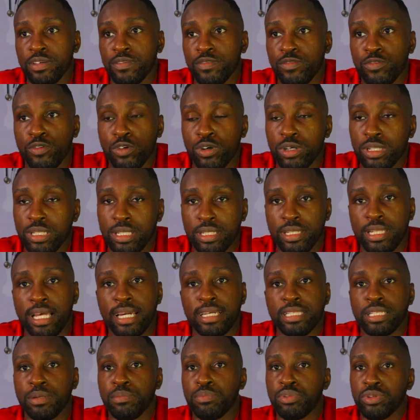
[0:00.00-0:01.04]
For
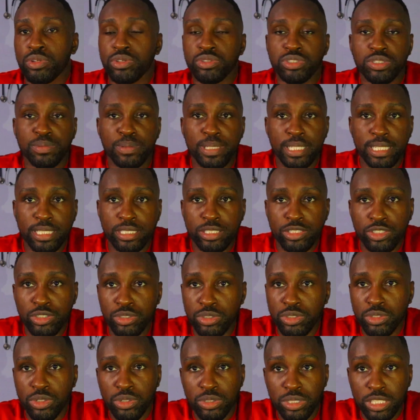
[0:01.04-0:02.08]
like the bro split, you
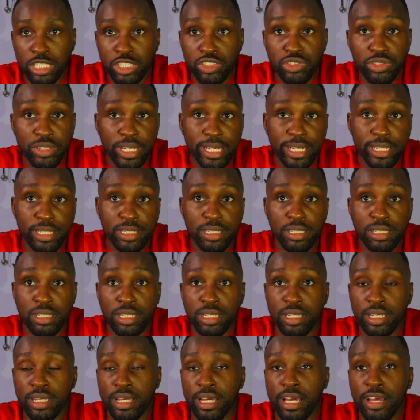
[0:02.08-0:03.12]
could only train
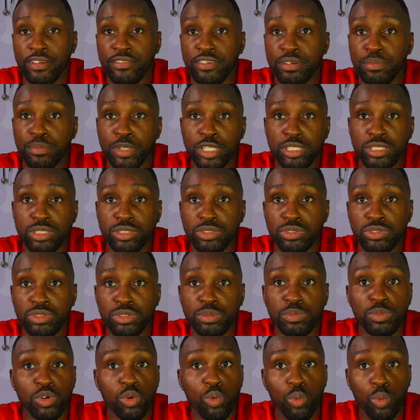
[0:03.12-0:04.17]
every muscle
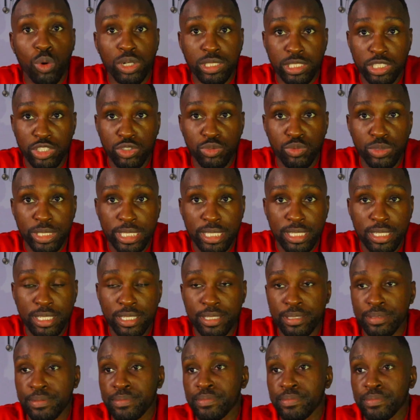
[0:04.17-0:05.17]
group once a week.